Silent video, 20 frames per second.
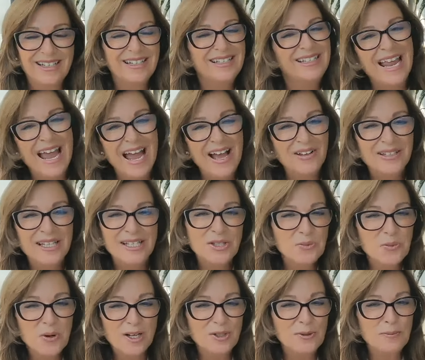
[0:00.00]
Now let's
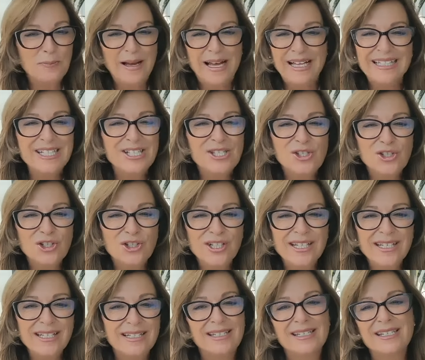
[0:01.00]
watch Bali's
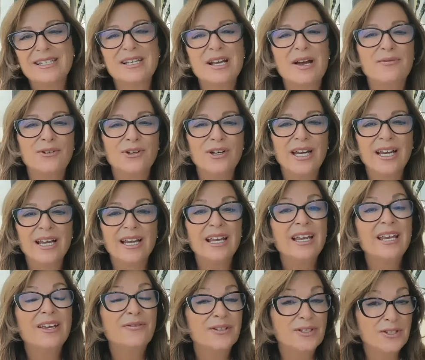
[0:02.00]
journey in discovering
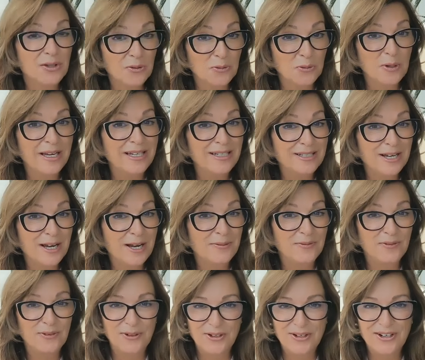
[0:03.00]
if it's the right time
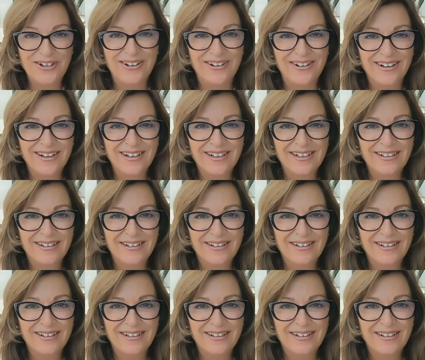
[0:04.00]
for her.